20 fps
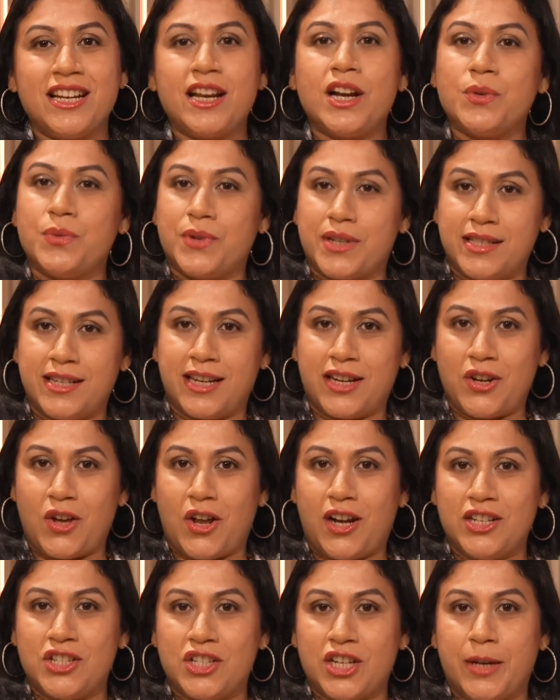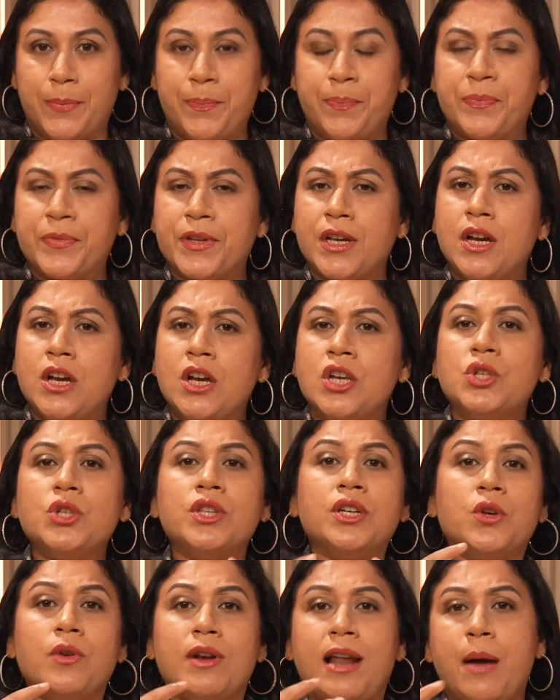Network's technology. So
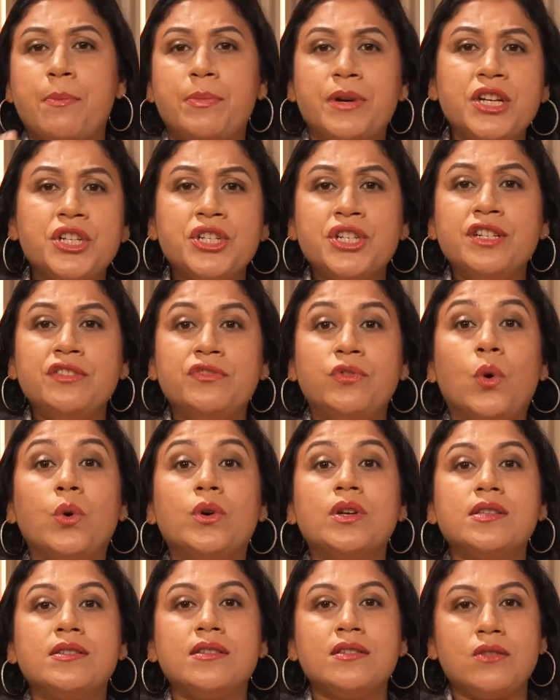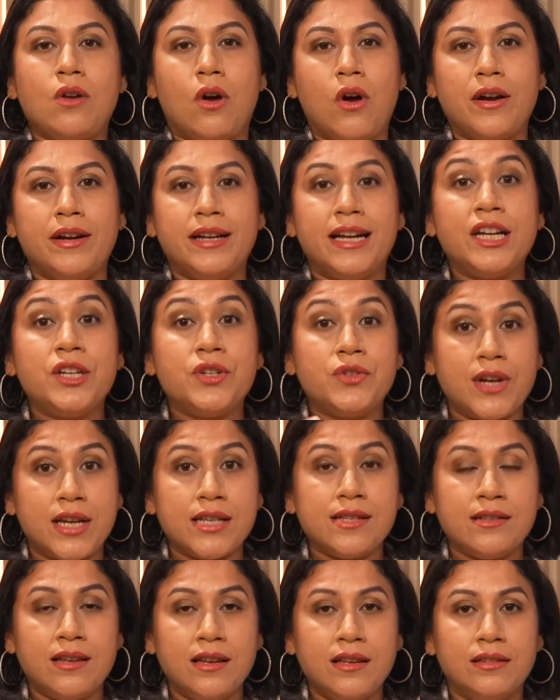the collaboration focuses on
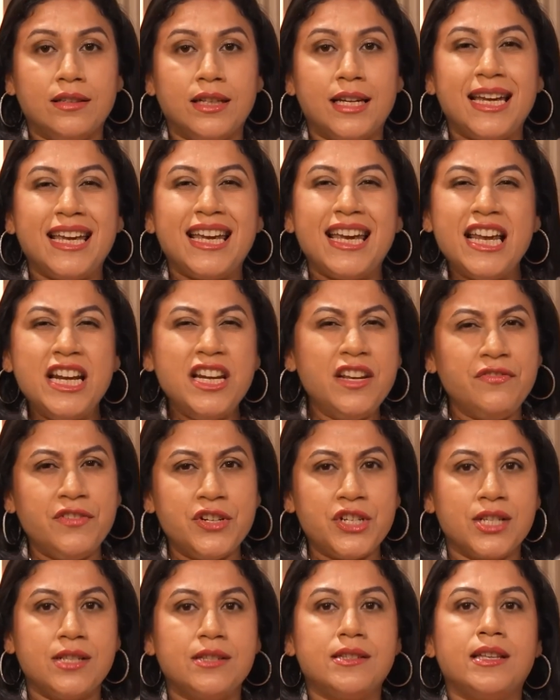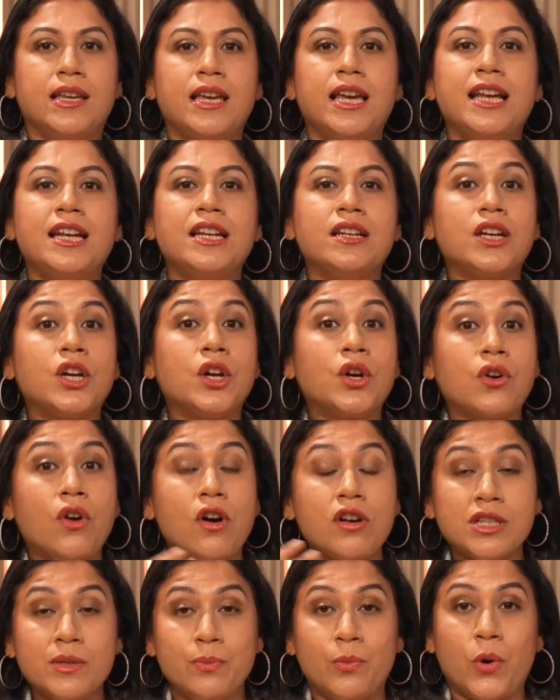addressing the inefficiency in
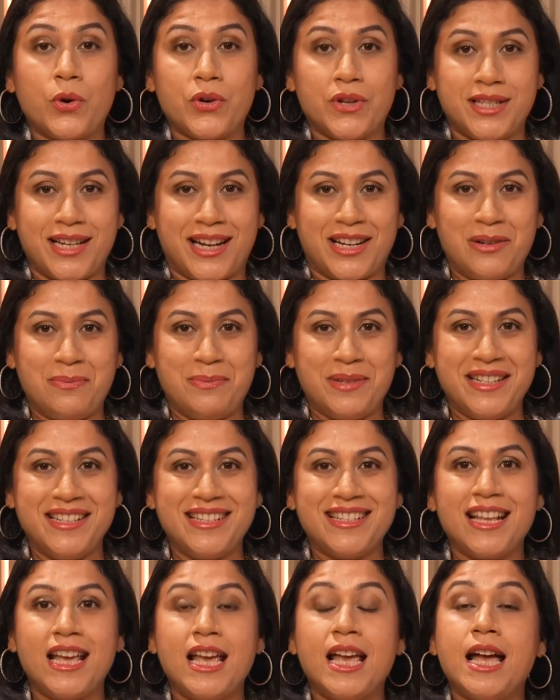cross-border settlements